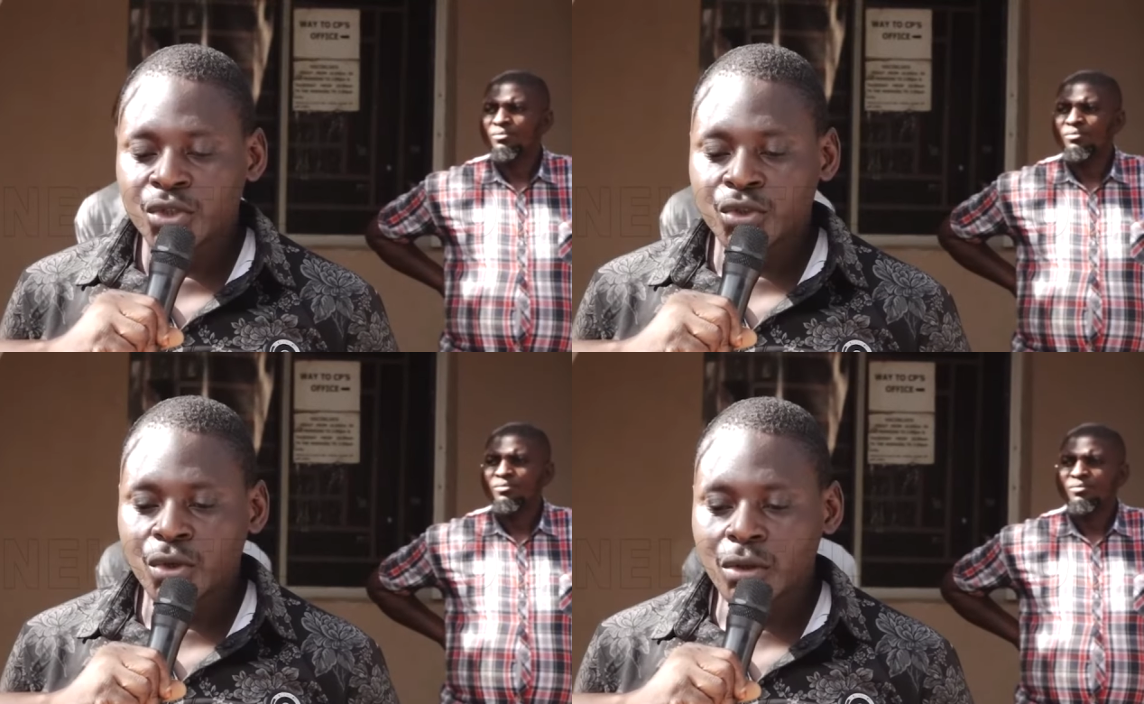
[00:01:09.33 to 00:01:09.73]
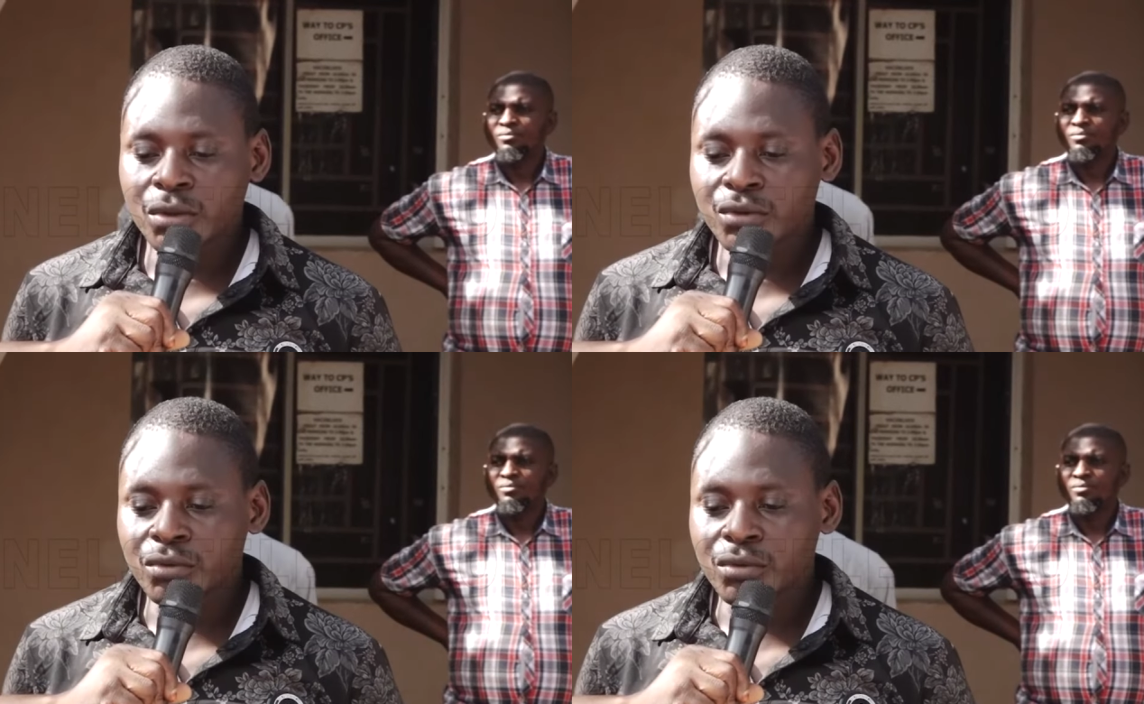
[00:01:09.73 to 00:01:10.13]
Speaker 1: truck
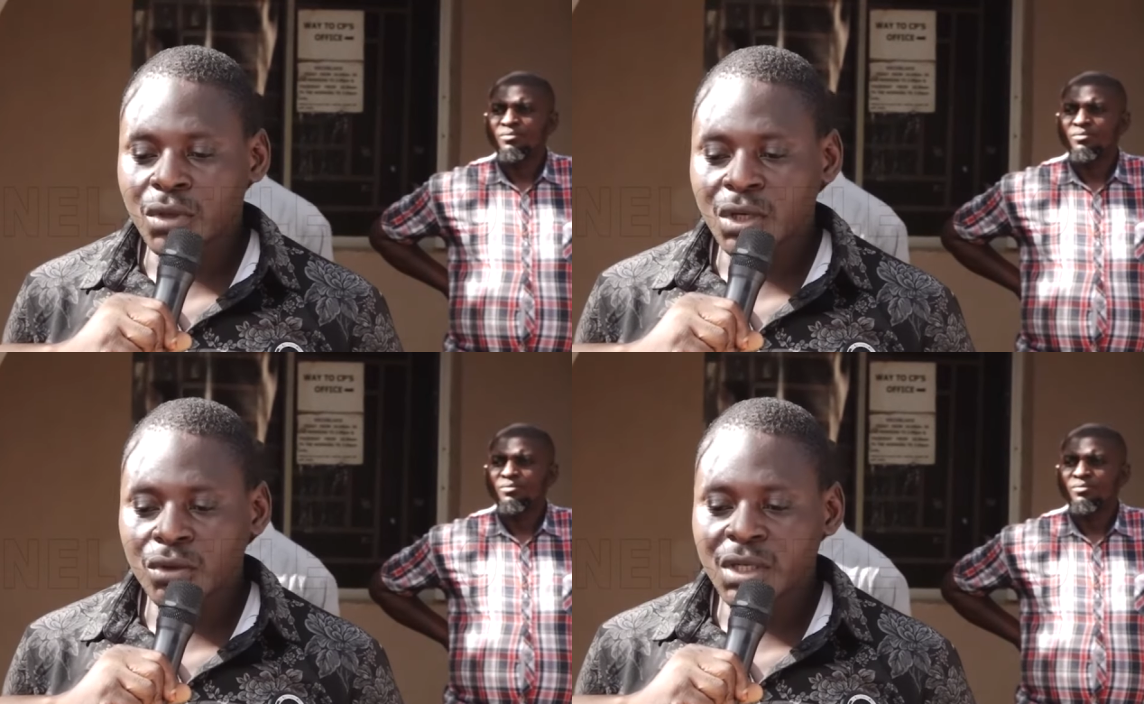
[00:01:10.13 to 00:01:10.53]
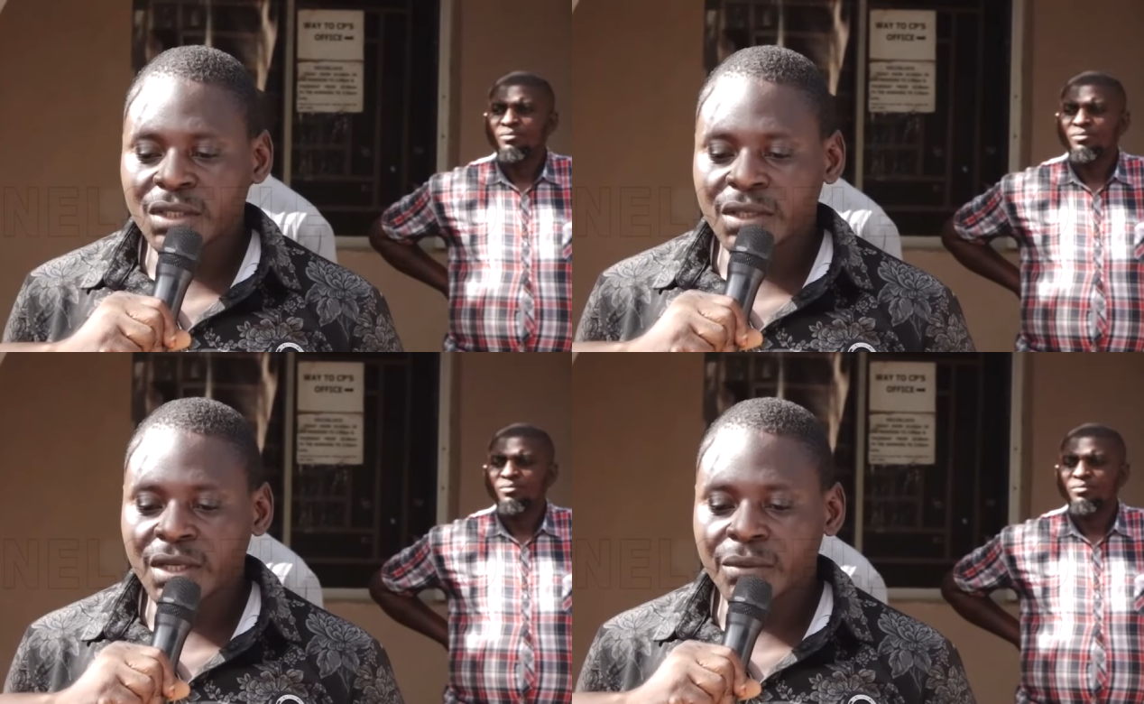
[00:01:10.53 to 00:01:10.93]
to another
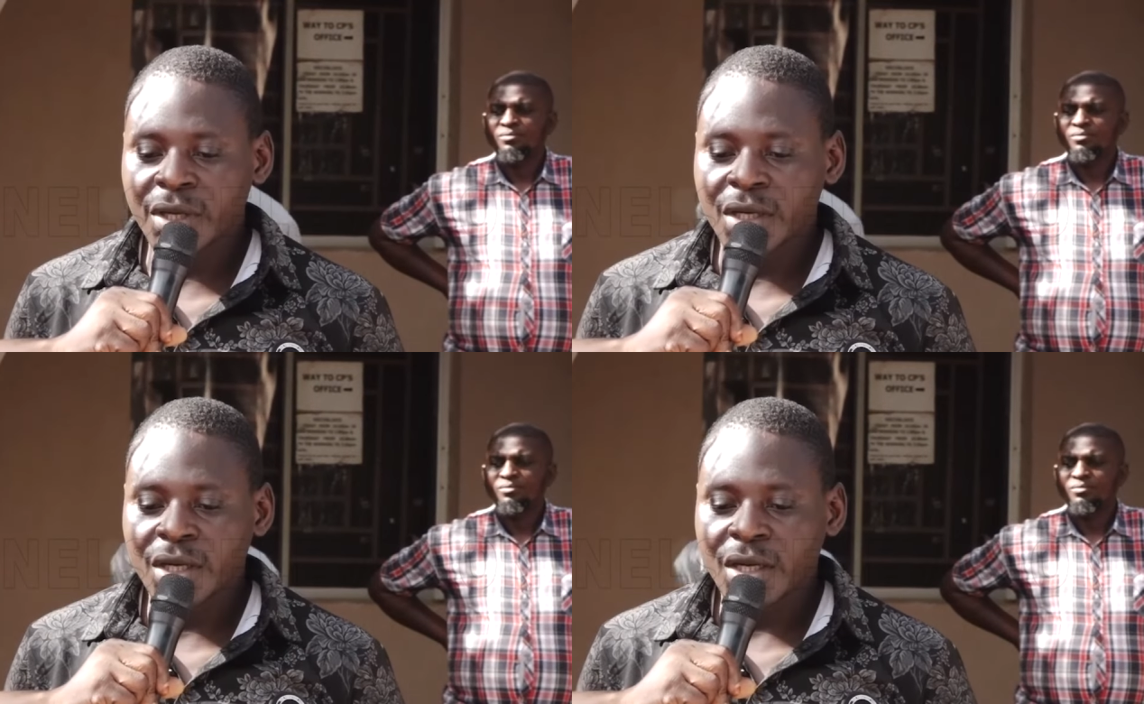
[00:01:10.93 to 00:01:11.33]
driver.